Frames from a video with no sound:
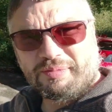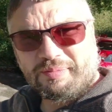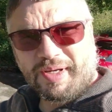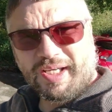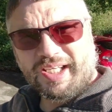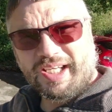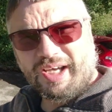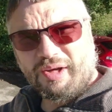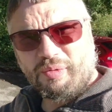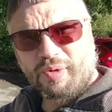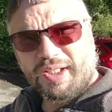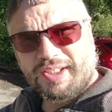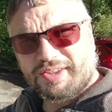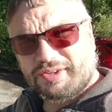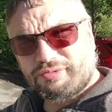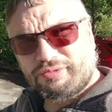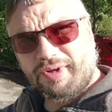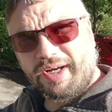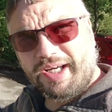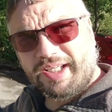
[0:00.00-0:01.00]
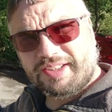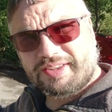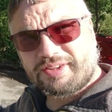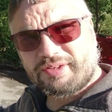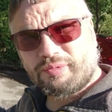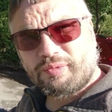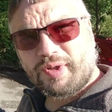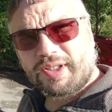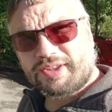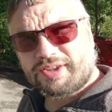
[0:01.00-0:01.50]
to make our way to
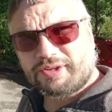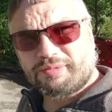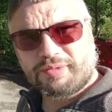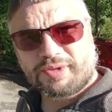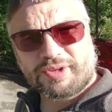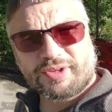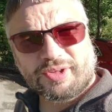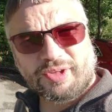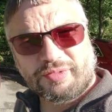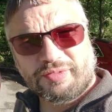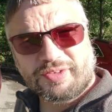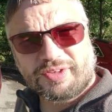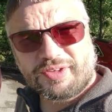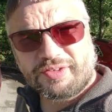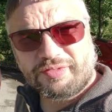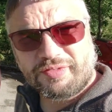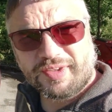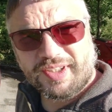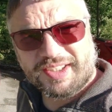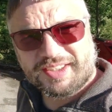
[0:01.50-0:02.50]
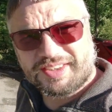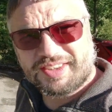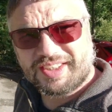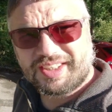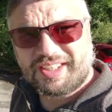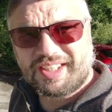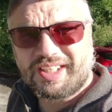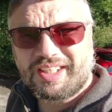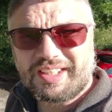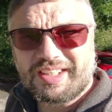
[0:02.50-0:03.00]
Wrexham, where someone has offered to fix the
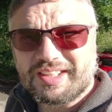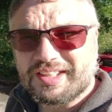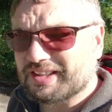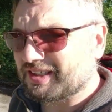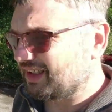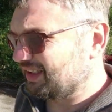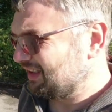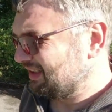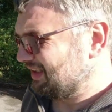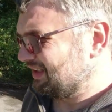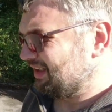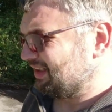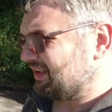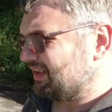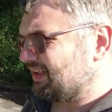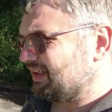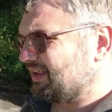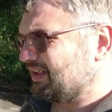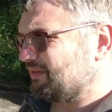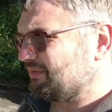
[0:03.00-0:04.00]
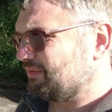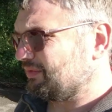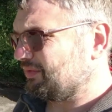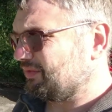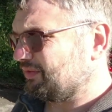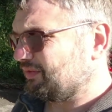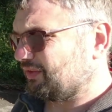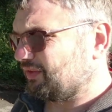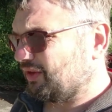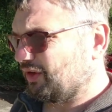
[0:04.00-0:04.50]
key.
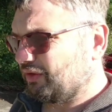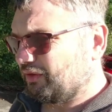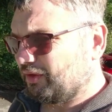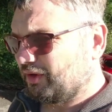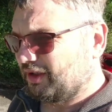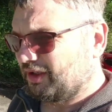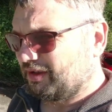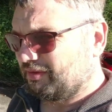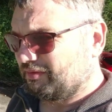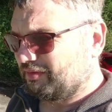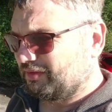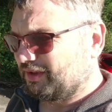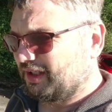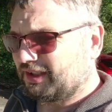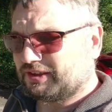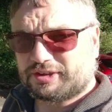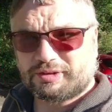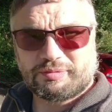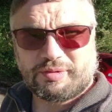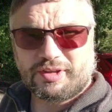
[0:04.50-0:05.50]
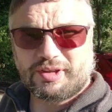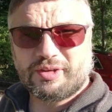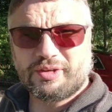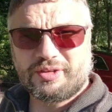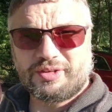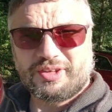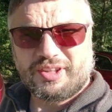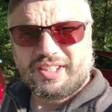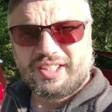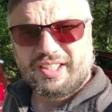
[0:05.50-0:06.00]
So that should be
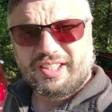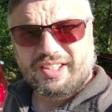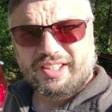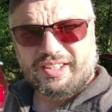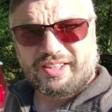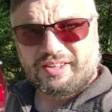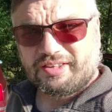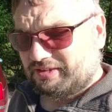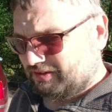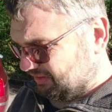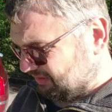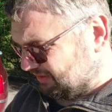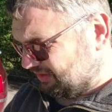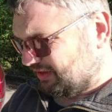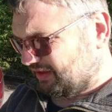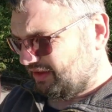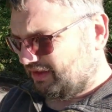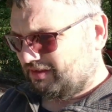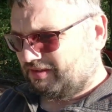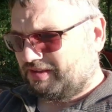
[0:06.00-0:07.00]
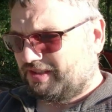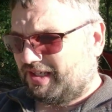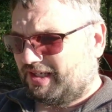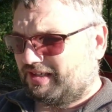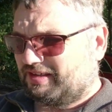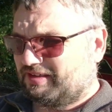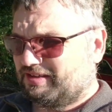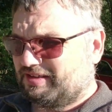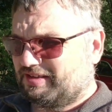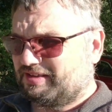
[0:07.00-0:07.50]
good. Because, yeah,
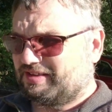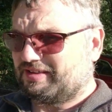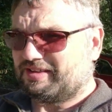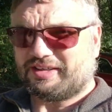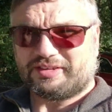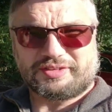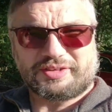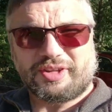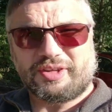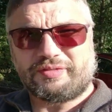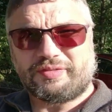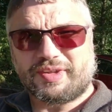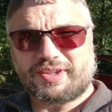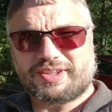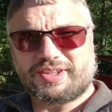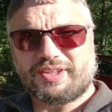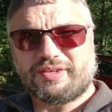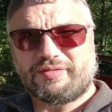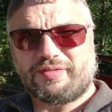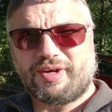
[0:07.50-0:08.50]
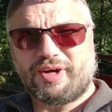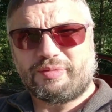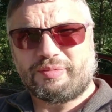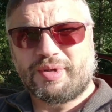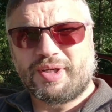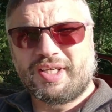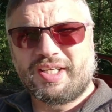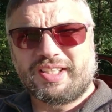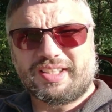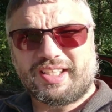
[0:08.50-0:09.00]
I tried fixing the fob.
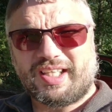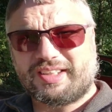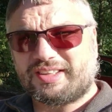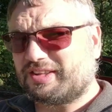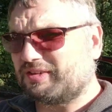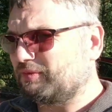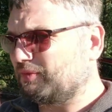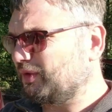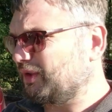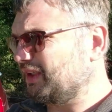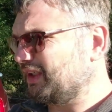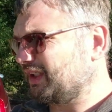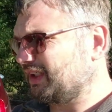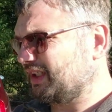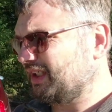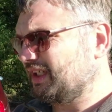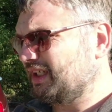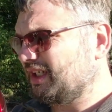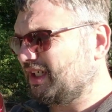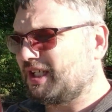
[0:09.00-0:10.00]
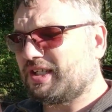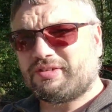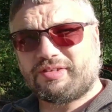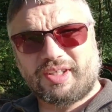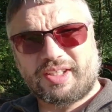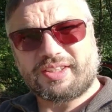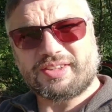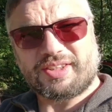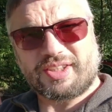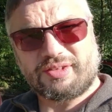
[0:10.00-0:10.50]
That didn't work. He
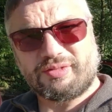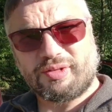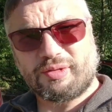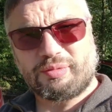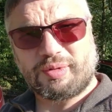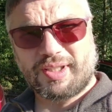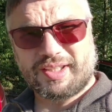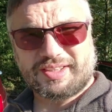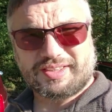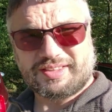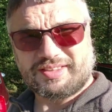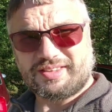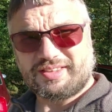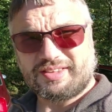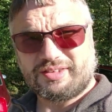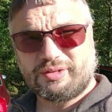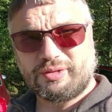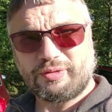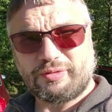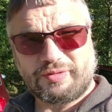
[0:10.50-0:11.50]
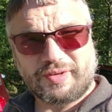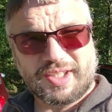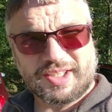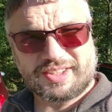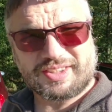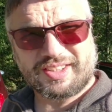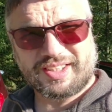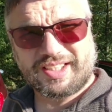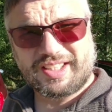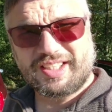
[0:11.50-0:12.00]
reckons he can replace or
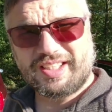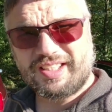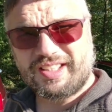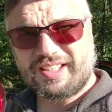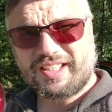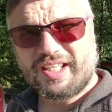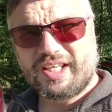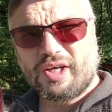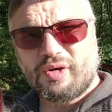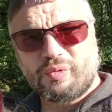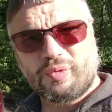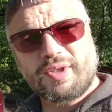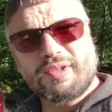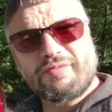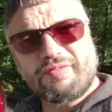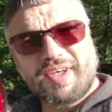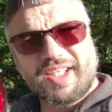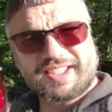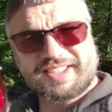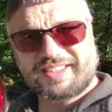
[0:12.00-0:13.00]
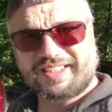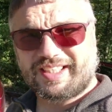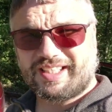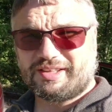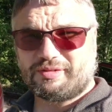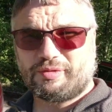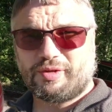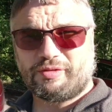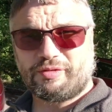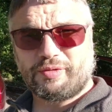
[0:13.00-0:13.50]
fix the key. We'll
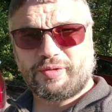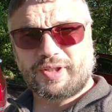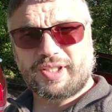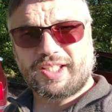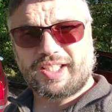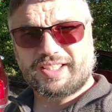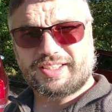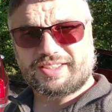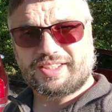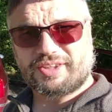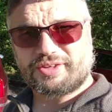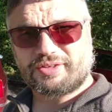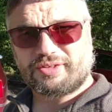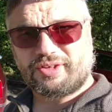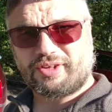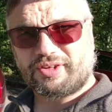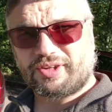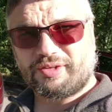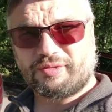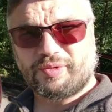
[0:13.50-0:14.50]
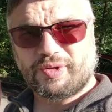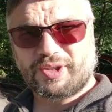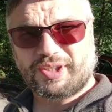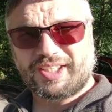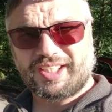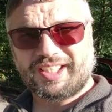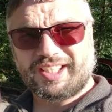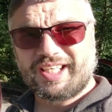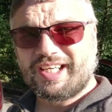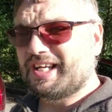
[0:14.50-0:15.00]
investigate whether we can get the central locking
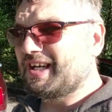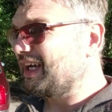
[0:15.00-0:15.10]
working.